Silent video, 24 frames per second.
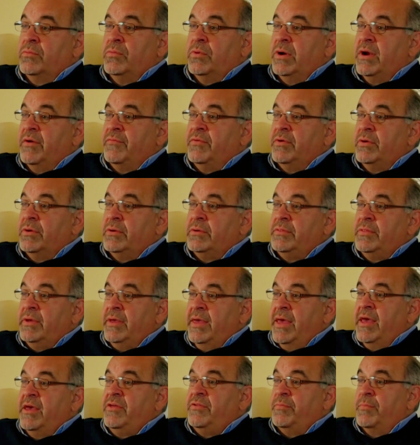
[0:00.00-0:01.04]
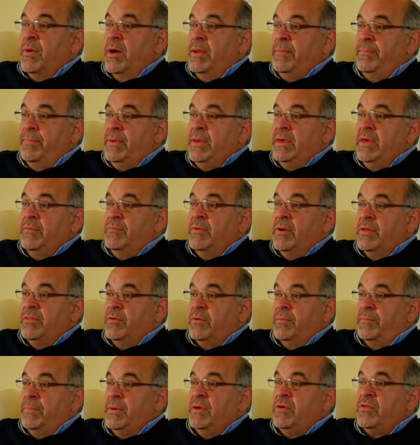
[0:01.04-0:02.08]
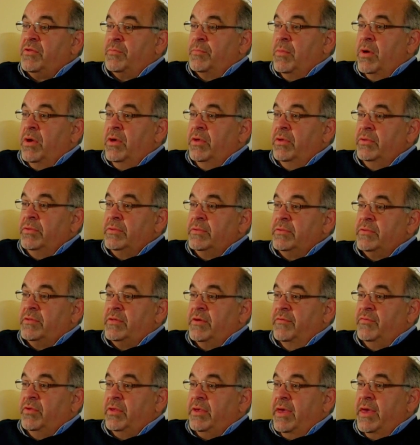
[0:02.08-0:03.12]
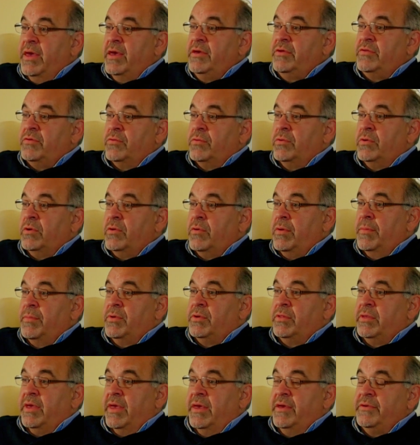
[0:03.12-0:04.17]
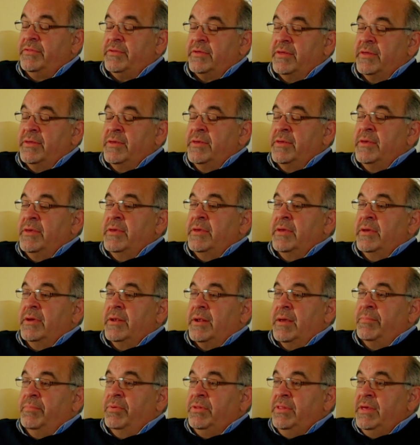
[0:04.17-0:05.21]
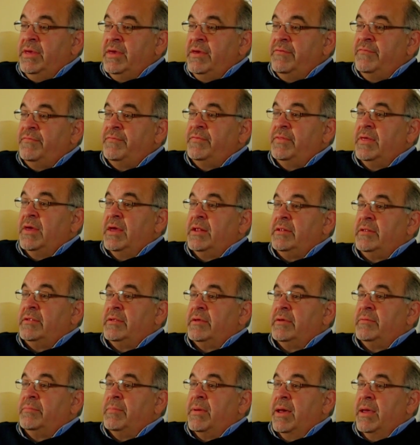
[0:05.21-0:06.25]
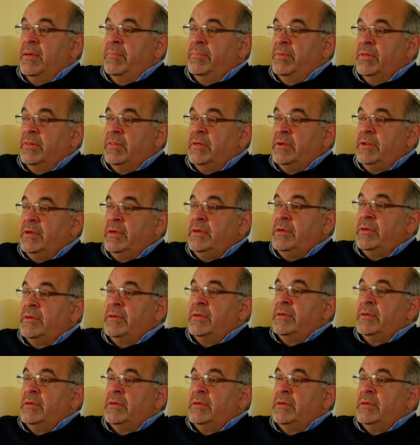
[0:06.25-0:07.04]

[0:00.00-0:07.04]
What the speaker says: whatever the case might be, whether it be a small civil case or a criminal case. And I believe that my ability